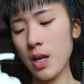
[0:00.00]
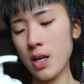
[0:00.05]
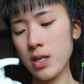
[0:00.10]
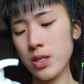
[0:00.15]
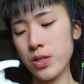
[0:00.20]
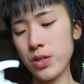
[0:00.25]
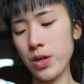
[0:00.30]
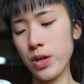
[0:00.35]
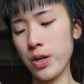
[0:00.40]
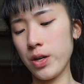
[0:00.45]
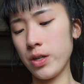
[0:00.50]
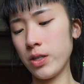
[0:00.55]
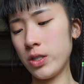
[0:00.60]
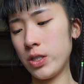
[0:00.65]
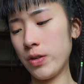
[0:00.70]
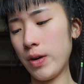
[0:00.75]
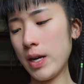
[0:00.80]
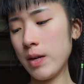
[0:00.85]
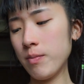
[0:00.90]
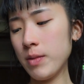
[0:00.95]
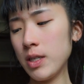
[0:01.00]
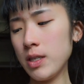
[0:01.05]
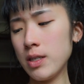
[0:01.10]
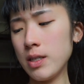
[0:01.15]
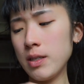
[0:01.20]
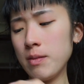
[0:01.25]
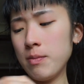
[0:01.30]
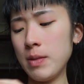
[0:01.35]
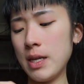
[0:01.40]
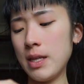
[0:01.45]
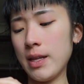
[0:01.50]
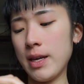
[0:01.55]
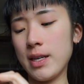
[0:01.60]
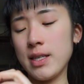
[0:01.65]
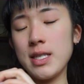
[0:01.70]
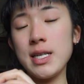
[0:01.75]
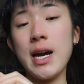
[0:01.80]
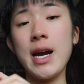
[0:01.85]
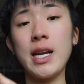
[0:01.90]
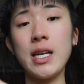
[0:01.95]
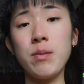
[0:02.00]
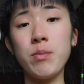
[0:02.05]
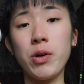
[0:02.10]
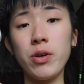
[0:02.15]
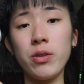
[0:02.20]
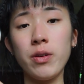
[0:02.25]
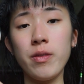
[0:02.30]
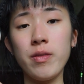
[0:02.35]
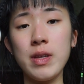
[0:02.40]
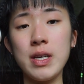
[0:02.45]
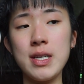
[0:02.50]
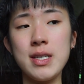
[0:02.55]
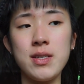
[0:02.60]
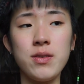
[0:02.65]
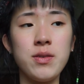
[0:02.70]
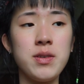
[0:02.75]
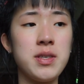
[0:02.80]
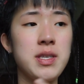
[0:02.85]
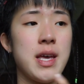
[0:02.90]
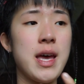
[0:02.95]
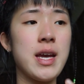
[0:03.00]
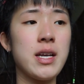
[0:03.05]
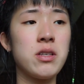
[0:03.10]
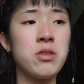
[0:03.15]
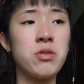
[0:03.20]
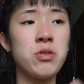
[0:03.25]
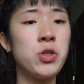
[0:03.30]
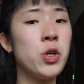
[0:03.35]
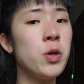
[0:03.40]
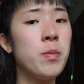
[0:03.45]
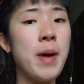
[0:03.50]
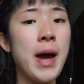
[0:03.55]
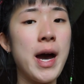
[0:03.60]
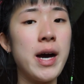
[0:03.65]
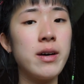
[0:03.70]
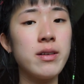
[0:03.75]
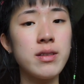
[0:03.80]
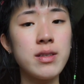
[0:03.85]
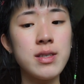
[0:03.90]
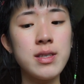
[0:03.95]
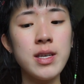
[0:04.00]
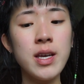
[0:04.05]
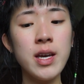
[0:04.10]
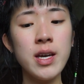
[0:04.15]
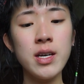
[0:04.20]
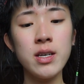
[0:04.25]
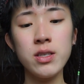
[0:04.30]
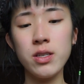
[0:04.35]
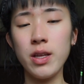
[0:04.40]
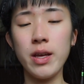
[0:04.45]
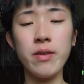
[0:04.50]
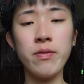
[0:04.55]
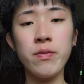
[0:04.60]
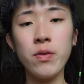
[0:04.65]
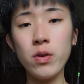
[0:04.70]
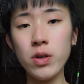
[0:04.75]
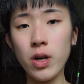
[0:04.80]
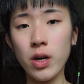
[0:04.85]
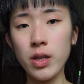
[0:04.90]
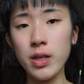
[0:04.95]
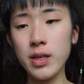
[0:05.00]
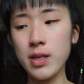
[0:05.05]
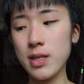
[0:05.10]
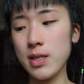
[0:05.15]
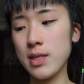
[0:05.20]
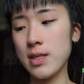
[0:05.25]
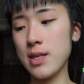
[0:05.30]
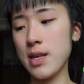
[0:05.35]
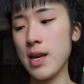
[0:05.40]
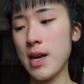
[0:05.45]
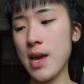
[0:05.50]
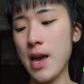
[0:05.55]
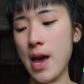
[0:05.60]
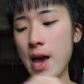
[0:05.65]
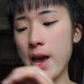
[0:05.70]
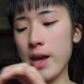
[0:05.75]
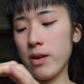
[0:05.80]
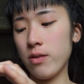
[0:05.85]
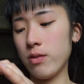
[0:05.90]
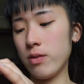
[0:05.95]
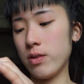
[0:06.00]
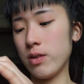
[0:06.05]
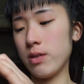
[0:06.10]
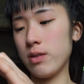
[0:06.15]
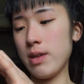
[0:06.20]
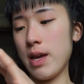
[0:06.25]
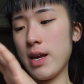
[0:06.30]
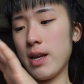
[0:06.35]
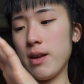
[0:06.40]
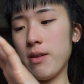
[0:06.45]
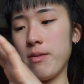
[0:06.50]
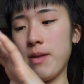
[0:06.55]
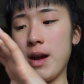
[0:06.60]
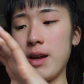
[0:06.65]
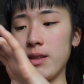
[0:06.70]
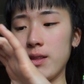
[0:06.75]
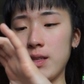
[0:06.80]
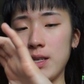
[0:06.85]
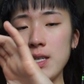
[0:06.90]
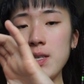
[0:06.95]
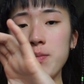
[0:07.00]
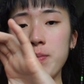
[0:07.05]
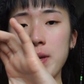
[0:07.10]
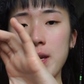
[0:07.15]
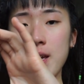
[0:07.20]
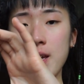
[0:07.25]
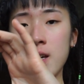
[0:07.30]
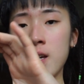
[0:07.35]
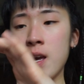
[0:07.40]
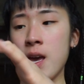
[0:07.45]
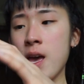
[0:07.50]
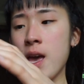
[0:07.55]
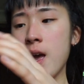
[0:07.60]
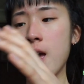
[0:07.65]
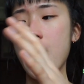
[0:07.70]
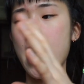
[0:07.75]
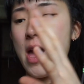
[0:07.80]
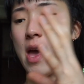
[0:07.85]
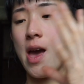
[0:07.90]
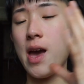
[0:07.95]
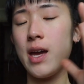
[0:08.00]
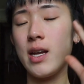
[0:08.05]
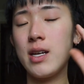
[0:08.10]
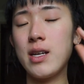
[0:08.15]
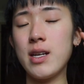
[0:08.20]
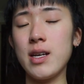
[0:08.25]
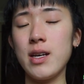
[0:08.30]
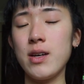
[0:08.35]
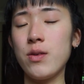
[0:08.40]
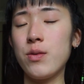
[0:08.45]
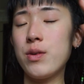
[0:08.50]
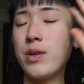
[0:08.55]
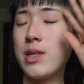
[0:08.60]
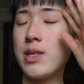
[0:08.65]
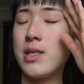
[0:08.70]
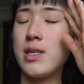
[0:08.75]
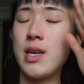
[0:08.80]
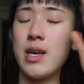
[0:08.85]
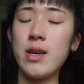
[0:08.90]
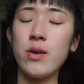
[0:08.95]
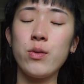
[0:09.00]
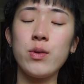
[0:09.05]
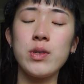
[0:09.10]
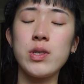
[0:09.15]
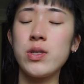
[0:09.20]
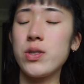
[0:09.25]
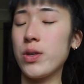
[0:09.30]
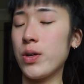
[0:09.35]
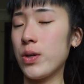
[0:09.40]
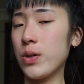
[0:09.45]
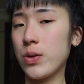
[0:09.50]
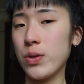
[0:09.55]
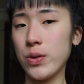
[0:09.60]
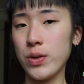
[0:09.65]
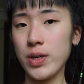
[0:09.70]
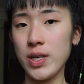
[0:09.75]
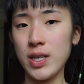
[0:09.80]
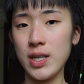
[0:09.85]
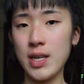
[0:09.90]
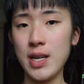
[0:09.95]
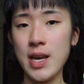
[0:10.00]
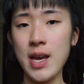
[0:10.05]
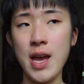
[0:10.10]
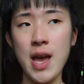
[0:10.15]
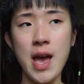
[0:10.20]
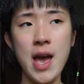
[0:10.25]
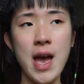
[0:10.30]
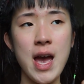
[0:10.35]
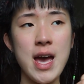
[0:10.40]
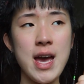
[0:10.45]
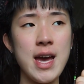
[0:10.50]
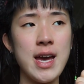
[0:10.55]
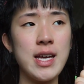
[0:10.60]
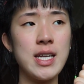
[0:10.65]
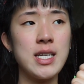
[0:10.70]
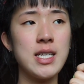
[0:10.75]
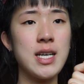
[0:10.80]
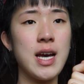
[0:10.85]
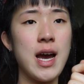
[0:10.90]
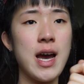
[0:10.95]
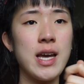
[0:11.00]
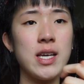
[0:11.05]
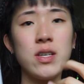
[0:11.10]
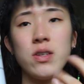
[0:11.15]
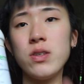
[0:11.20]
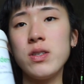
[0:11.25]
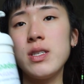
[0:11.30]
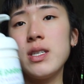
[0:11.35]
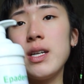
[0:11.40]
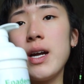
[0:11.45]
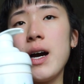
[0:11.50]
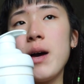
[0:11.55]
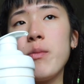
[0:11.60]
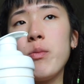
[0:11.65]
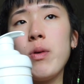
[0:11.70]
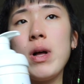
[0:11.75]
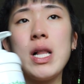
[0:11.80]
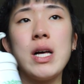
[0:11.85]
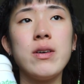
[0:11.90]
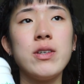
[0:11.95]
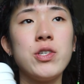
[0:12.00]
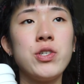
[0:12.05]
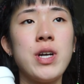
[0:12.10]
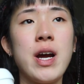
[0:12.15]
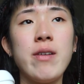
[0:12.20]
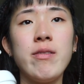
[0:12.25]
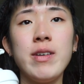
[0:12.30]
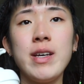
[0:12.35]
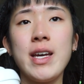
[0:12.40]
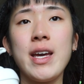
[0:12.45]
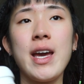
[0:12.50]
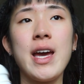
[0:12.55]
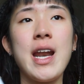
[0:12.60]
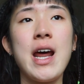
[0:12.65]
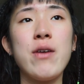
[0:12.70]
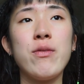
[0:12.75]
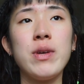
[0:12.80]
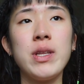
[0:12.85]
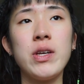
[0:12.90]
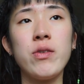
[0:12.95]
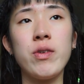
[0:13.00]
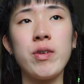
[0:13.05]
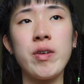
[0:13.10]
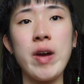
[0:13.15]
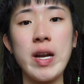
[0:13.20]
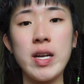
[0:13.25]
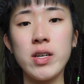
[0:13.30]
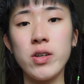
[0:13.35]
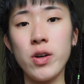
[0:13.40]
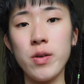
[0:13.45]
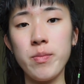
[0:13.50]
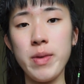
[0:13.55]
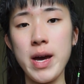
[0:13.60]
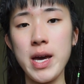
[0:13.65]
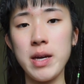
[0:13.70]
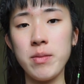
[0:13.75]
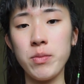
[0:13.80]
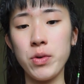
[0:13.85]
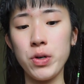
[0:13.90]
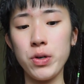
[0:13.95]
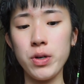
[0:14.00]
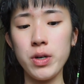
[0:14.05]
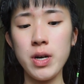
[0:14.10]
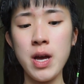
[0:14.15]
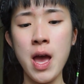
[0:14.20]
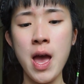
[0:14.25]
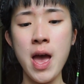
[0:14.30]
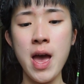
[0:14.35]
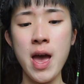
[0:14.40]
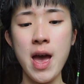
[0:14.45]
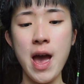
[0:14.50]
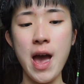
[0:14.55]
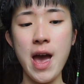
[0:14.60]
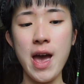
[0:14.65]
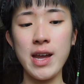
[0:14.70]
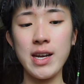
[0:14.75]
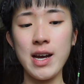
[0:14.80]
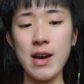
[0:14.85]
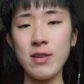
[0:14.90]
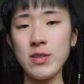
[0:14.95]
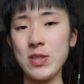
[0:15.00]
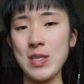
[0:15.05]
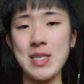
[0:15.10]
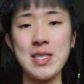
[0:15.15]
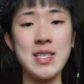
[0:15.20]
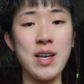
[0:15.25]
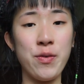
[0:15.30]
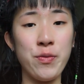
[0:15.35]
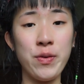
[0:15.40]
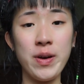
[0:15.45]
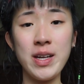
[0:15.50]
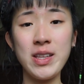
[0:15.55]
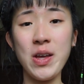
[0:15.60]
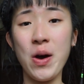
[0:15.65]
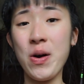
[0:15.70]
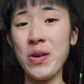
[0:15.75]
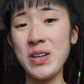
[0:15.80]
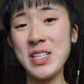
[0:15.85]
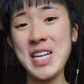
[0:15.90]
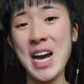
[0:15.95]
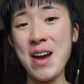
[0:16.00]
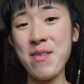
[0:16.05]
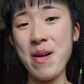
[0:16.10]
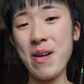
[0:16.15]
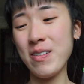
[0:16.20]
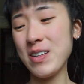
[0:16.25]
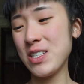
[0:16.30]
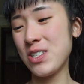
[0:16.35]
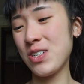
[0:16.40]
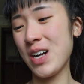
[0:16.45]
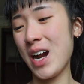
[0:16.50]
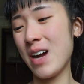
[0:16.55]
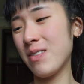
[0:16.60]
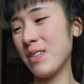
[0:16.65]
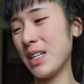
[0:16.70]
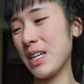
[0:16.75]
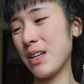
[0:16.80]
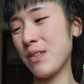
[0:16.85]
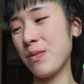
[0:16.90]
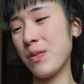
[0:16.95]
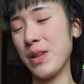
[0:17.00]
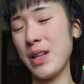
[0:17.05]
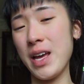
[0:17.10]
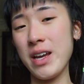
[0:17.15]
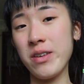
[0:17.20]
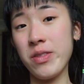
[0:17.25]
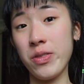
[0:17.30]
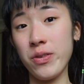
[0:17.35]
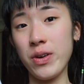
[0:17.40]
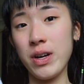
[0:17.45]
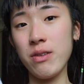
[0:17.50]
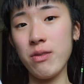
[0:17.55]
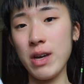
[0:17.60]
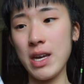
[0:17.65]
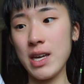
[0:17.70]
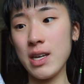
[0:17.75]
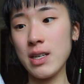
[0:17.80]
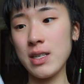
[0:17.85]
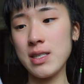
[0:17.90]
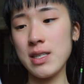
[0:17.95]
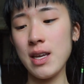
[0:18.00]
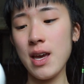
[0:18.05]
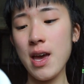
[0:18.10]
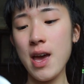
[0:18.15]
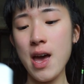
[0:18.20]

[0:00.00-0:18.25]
So she recommended me like a tiny bottle of this. It was like £2, so like $4, and it was like about this big, and it was so good. And I used it up while I was traveling, and I really regretted not buying more, and I was just suffering the whole time I was traveling for like 3 weeks.